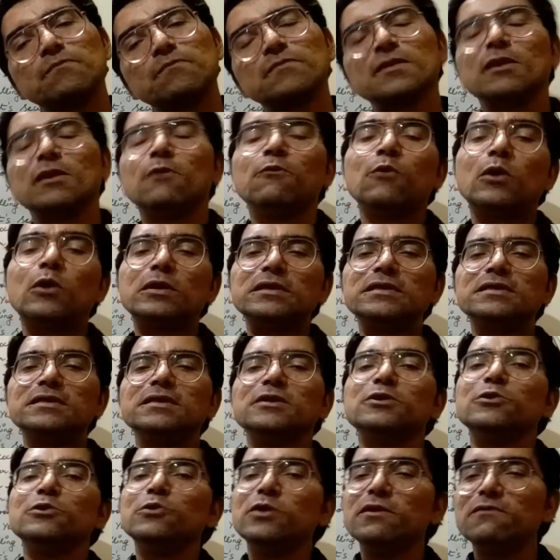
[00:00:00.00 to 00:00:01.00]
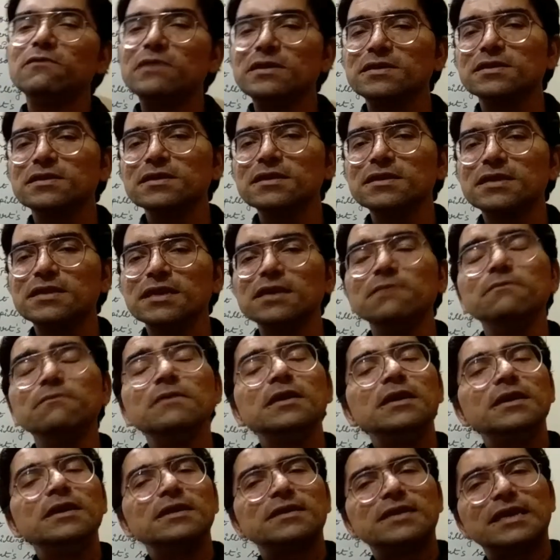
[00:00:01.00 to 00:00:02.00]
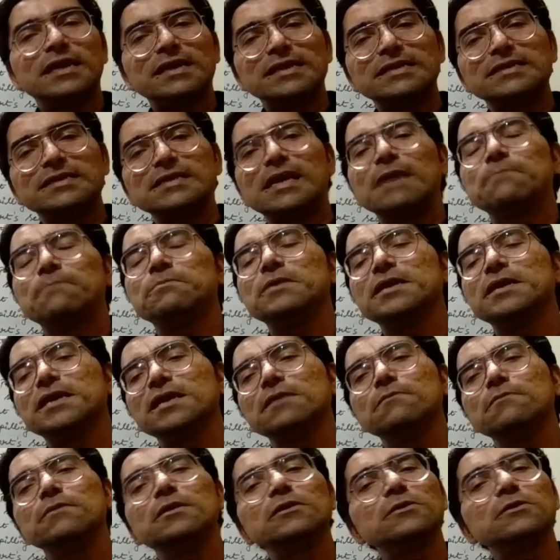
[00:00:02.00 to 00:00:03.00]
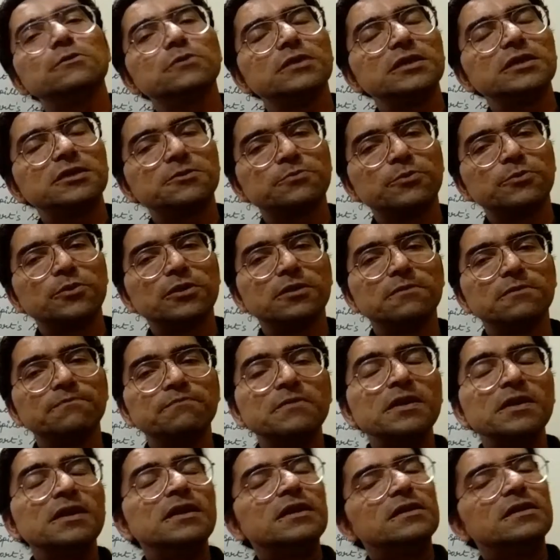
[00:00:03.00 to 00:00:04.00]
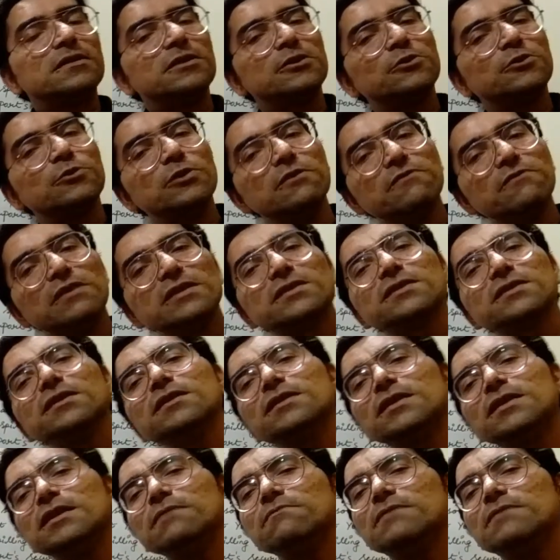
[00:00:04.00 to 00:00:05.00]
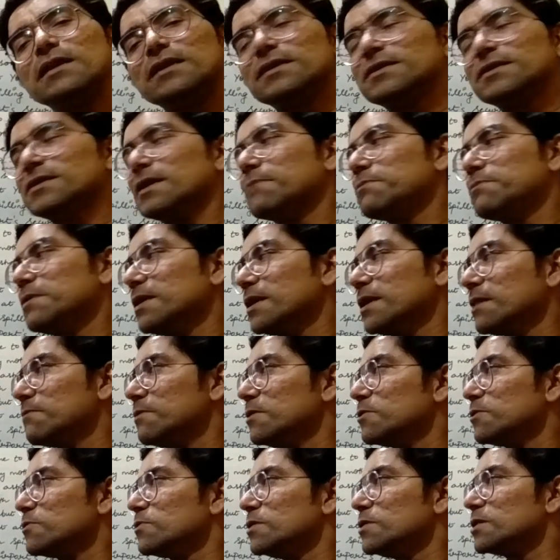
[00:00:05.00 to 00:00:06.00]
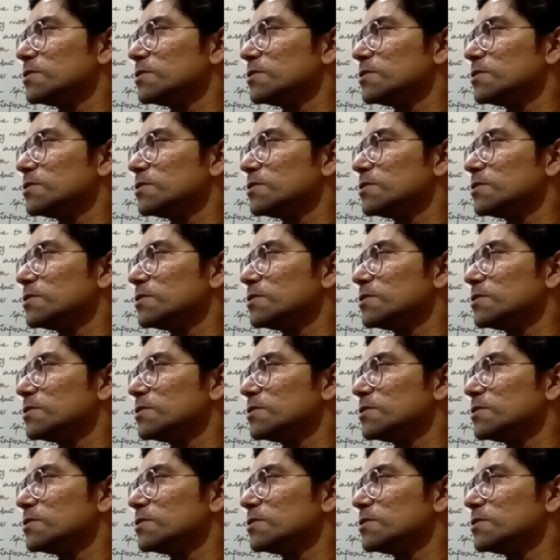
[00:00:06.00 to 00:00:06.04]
Now what is the universal theme that is applicable to this poem? The universal theme that is applicable to